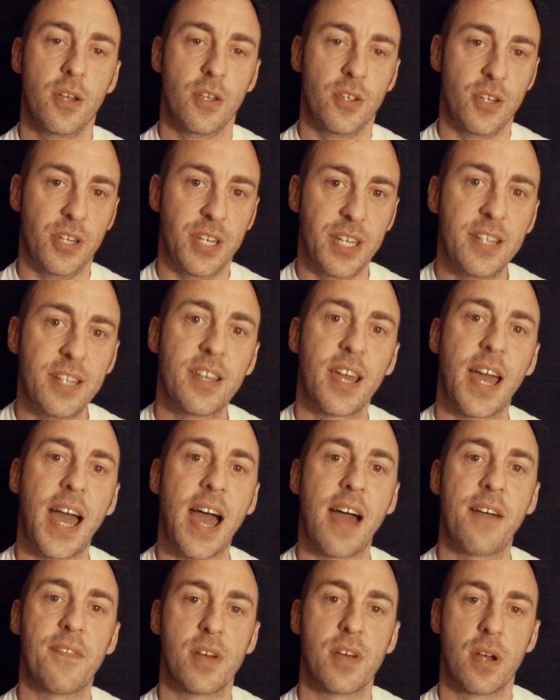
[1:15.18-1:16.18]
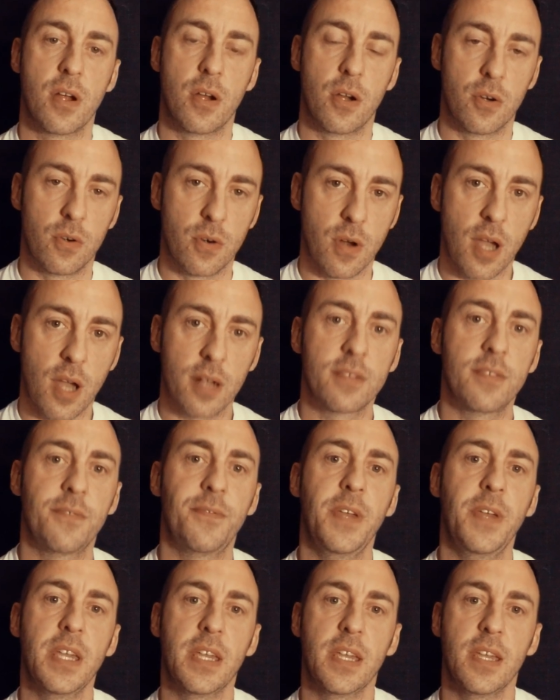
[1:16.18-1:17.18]
You need to have rock the
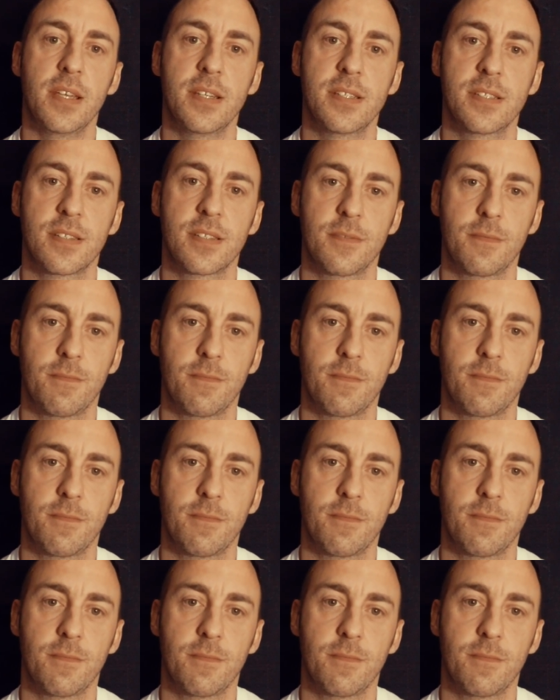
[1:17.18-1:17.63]
fakies.